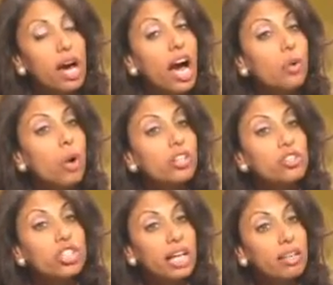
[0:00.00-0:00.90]
I
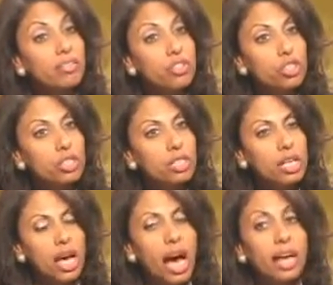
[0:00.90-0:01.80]
watched television.
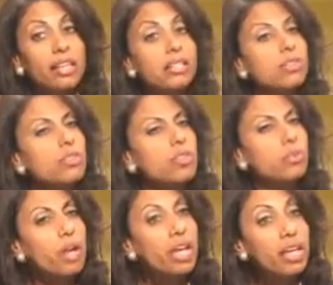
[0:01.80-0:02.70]
I listened to the
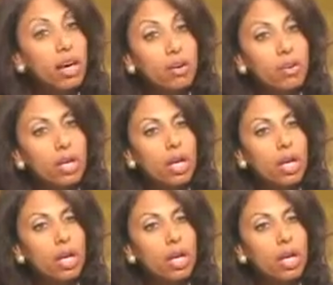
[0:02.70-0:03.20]
radio